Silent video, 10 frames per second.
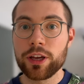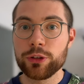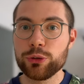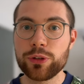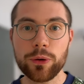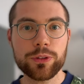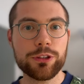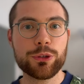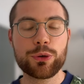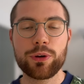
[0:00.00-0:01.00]
You don't need
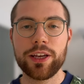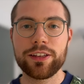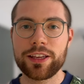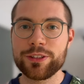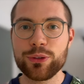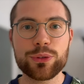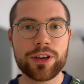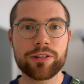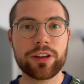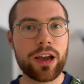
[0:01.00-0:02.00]
to create a user
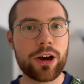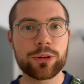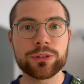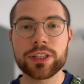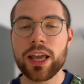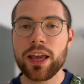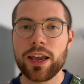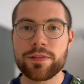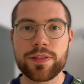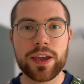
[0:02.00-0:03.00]
account
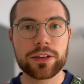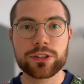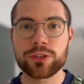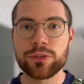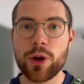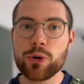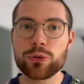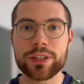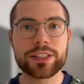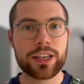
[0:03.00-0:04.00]
and there's no
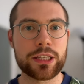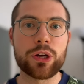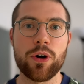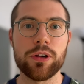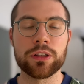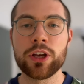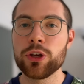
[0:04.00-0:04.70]
risk at all.